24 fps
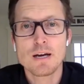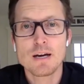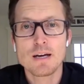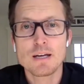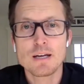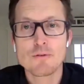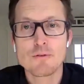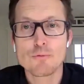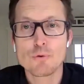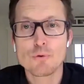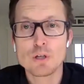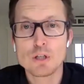
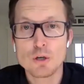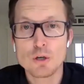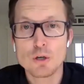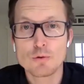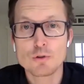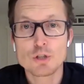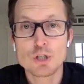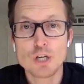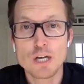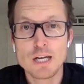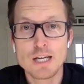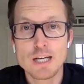uh, if we
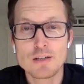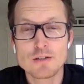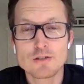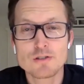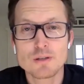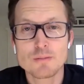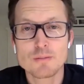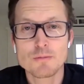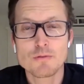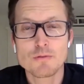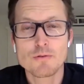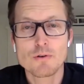don't change
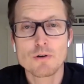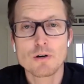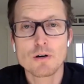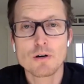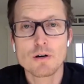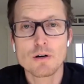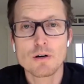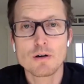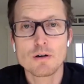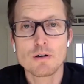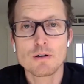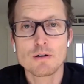some of
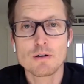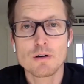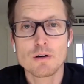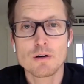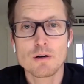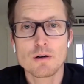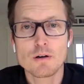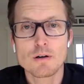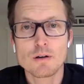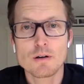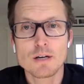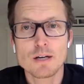our,
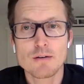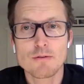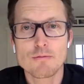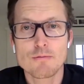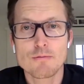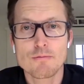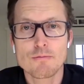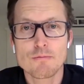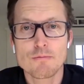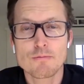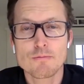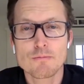our kind of
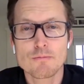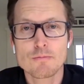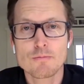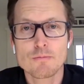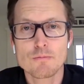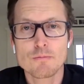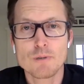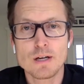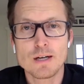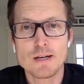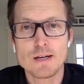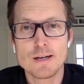
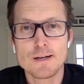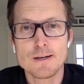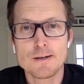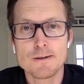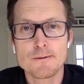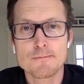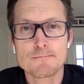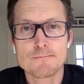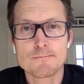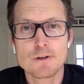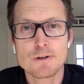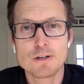
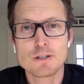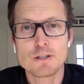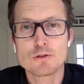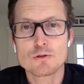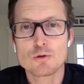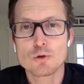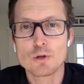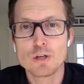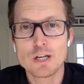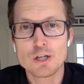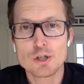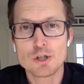uh, very
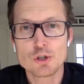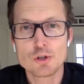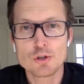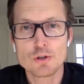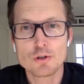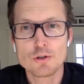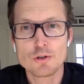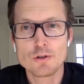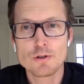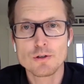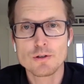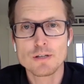
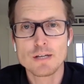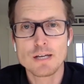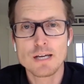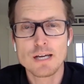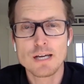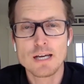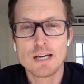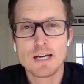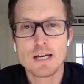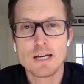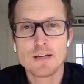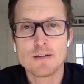traditional
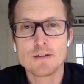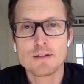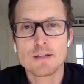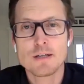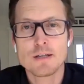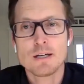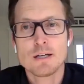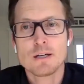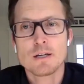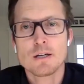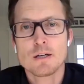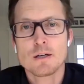and
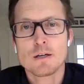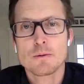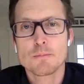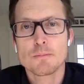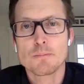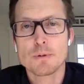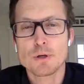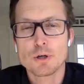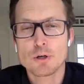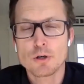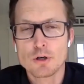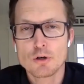
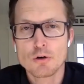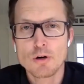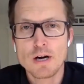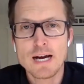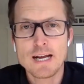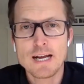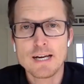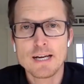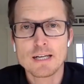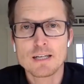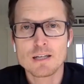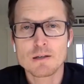
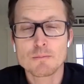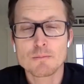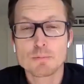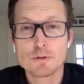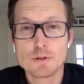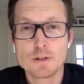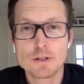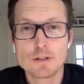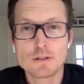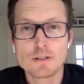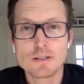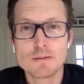bureaucratic and
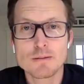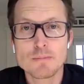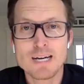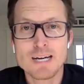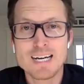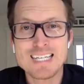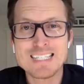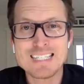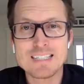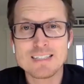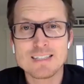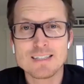politically
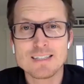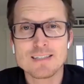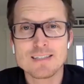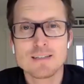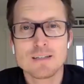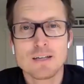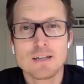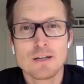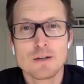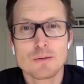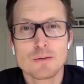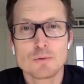
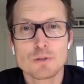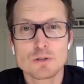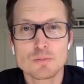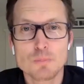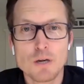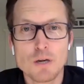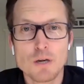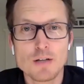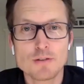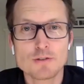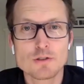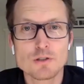minded
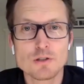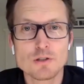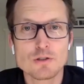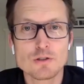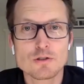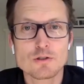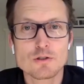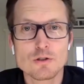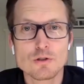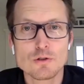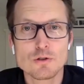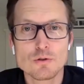
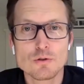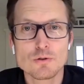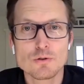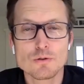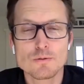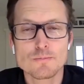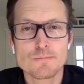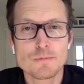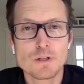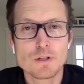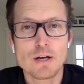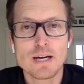responses
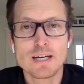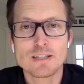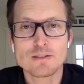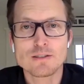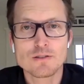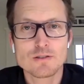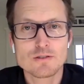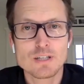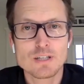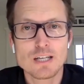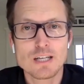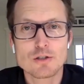to you know
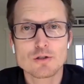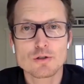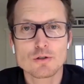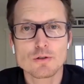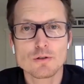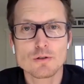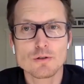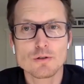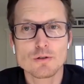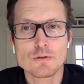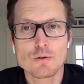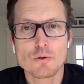
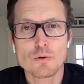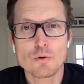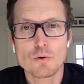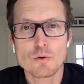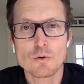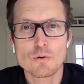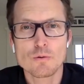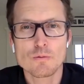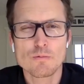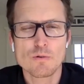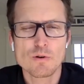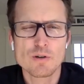existential
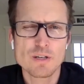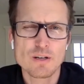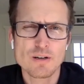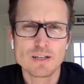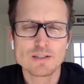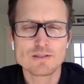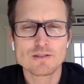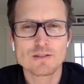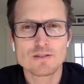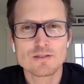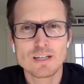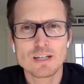or or
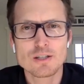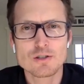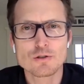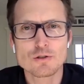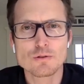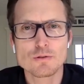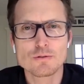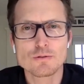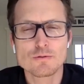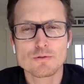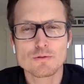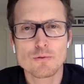near
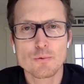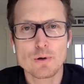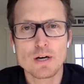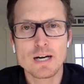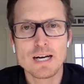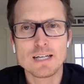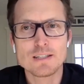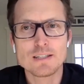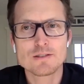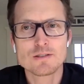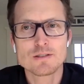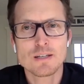existential
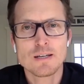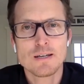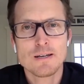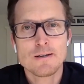threats